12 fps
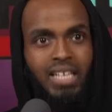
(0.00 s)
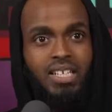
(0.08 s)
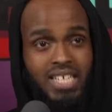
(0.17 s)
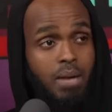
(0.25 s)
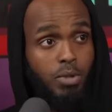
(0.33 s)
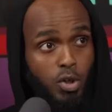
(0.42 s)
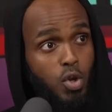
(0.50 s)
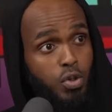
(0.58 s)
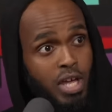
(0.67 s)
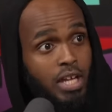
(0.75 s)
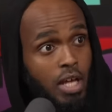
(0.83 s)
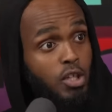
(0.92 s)
At the time, did you
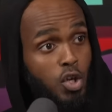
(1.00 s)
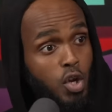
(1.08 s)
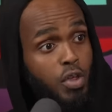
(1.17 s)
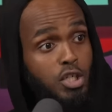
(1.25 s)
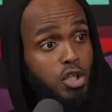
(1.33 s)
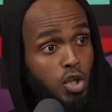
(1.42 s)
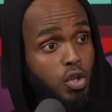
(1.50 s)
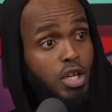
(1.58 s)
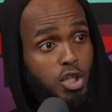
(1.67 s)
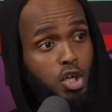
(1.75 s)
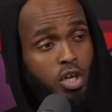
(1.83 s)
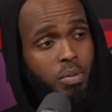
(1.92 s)
think? Too do you nice. think? Do you
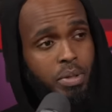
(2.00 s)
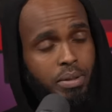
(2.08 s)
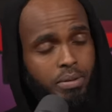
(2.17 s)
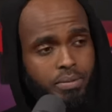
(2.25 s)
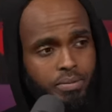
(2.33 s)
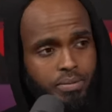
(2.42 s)
think she could have been?